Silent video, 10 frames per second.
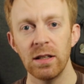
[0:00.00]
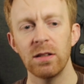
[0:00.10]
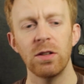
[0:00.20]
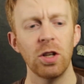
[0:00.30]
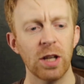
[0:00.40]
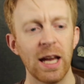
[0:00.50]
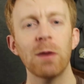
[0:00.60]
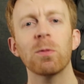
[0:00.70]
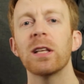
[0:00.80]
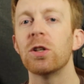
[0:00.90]
You can't
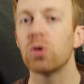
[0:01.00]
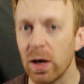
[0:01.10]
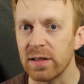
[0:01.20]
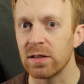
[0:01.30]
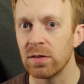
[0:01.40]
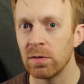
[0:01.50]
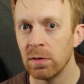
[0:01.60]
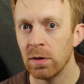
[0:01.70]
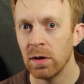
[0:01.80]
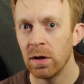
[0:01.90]
really trust
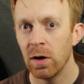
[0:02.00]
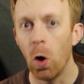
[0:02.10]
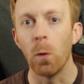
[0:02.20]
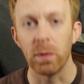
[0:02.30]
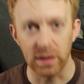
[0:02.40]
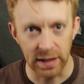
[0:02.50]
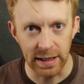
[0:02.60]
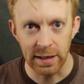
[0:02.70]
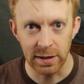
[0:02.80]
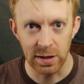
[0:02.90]
openly
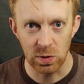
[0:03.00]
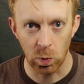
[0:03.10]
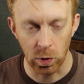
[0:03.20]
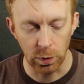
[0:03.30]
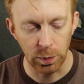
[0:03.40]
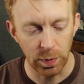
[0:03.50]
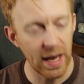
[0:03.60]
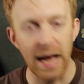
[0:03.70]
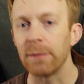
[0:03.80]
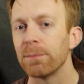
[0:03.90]
in this world, but
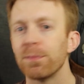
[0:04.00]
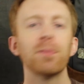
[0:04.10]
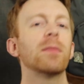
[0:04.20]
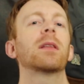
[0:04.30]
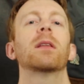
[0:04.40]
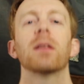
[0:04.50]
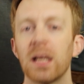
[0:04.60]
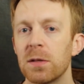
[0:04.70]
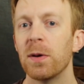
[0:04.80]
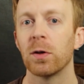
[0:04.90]
hey, let's
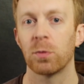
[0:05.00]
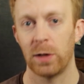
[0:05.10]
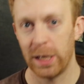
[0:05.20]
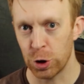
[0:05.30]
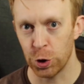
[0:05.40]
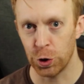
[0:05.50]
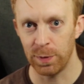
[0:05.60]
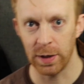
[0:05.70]
build a relationship here.